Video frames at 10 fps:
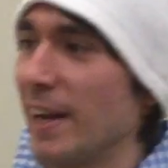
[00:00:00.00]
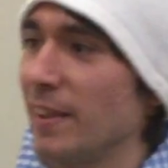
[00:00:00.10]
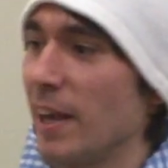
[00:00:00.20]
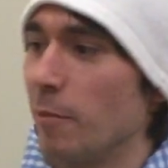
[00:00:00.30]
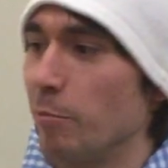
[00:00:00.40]

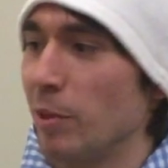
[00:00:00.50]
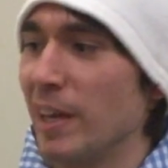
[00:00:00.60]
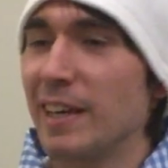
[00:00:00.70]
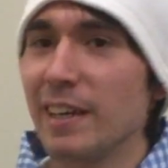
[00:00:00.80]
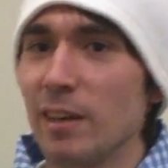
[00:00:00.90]
had that
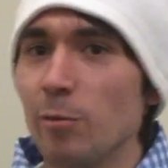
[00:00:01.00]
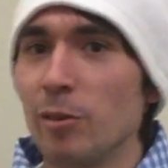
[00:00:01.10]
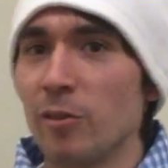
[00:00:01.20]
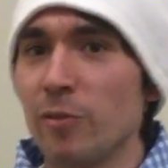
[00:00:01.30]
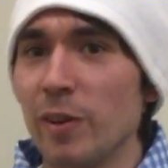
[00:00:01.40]
playing, it
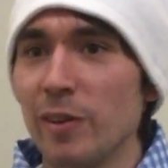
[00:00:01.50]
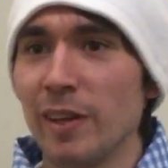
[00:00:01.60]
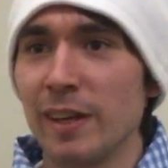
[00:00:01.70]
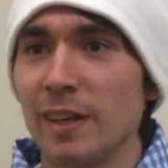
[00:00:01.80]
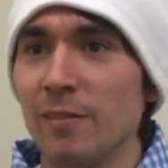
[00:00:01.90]
almost felt
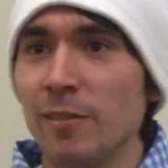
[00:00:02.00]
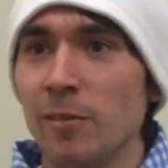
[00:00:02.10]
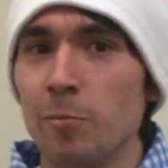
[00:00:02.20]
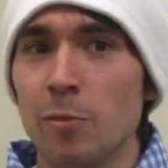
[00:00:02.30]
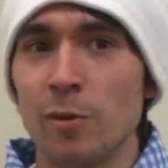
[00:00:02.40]
like it
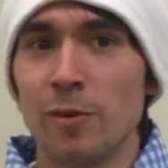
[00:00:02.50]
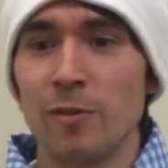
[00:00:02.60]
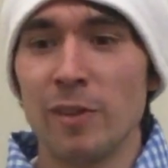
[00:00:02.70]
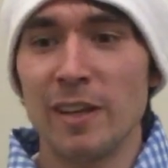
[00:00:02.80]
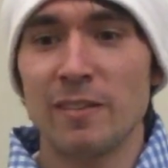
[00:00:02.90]
was more
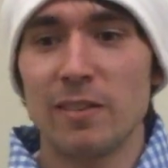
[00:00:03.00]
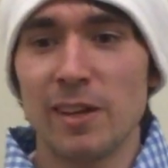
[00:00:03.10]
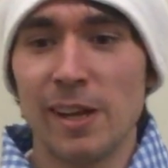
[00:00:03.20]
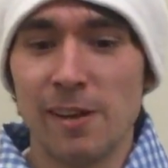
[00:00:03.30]
or less